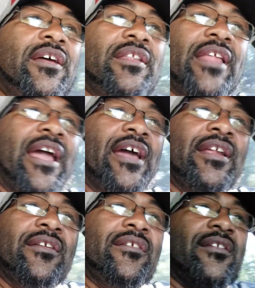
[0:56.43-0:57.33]

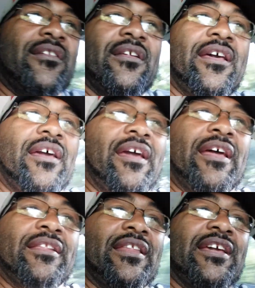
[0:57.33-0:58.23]
than
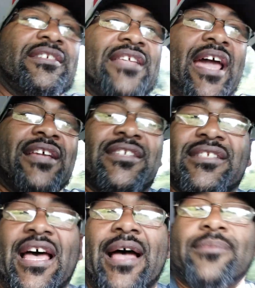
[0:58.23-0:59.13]
in these days and
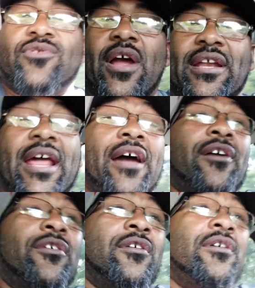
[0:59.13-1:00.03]
times right now,
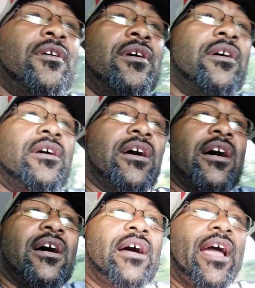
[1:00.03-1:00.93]

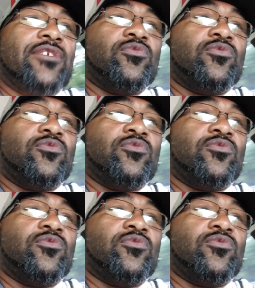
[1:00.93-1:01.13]
as